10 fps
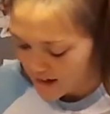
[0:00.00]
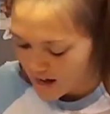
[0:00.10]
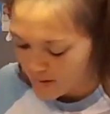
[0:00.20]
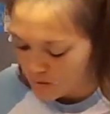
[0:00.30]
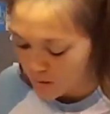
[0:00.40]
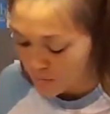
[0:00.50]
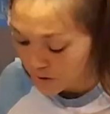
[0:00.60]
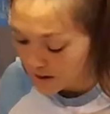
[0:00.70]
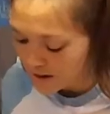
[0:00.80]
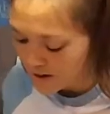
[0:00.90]
you want to
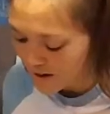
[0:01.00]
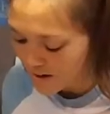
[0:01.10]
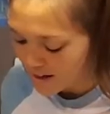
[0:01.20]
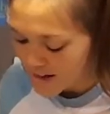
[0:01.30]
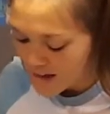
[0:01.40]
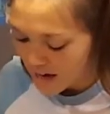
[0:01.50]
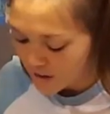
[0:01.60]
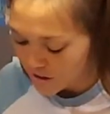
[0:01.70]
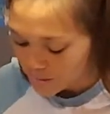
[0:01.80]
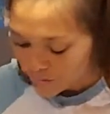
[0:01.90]
preheat your oven,
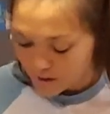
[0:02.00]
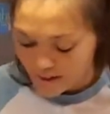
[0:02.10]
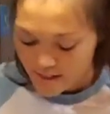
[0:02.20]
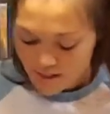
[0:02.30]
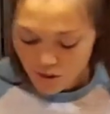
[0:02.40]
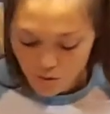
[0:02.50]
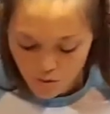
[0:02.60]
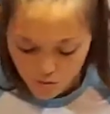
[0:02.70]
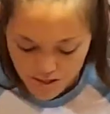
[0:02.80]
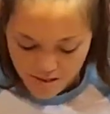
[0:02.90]
and you're going to preheat it
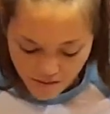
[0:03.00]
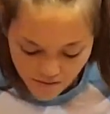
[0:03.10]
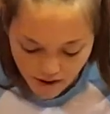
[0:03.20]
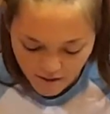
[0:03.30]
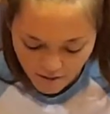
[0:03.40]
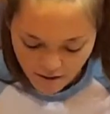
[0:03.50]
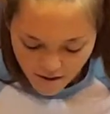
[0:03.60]
to 375.